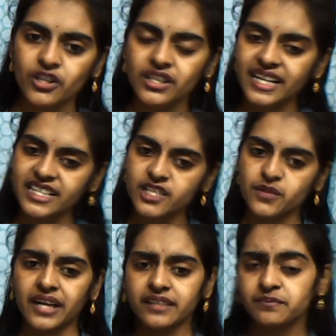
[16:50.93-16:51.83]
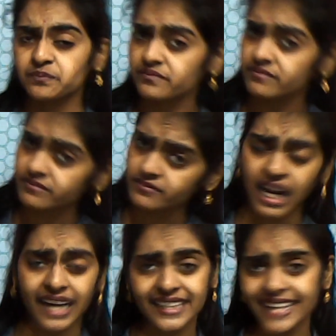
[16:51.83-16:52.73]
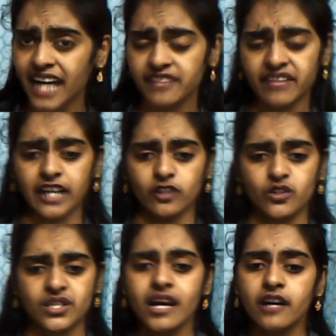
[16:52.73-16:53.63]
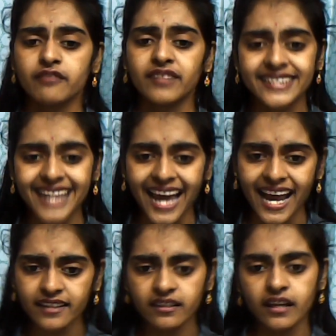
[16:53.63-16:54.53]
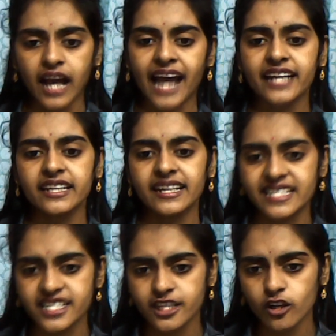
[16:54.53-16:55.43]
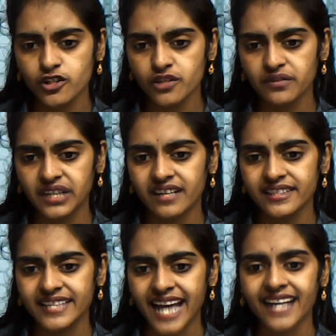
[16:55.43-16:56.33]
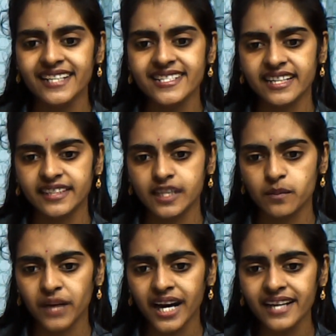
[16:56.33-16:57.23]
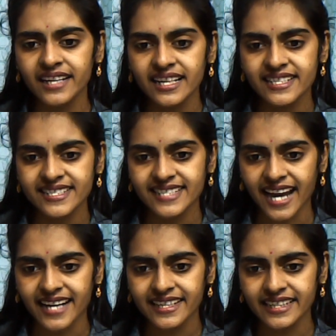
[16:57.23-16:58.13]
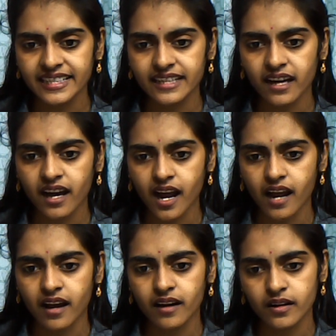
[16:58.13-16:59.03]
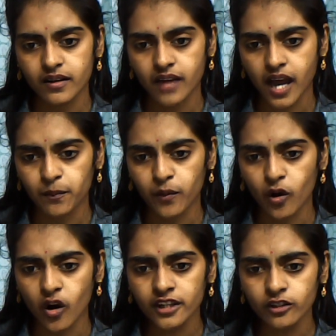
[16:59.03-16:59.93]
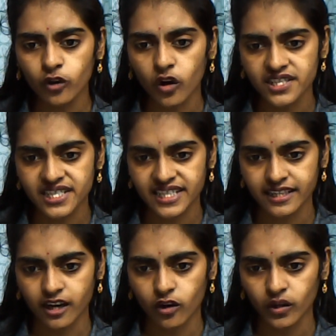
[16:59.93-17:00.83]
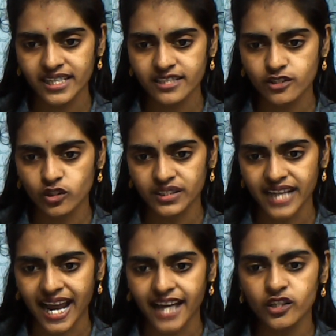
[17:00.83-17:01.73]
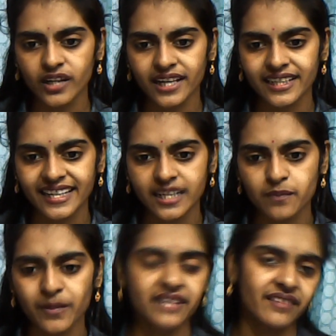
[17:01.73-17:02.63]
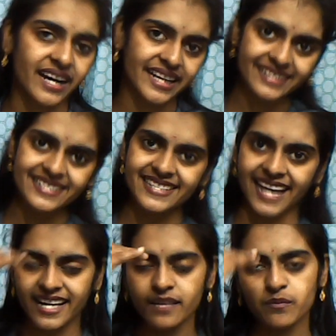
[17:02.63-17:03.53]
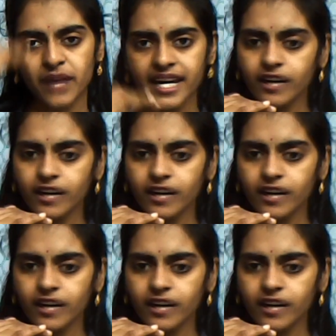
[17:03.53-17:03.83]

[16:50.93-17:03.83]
to the next one. Tan values. For tan, yesterday also we learned tan is nothing but sine theta upon cos theta. Okay, so tan you can get it by dividing sine by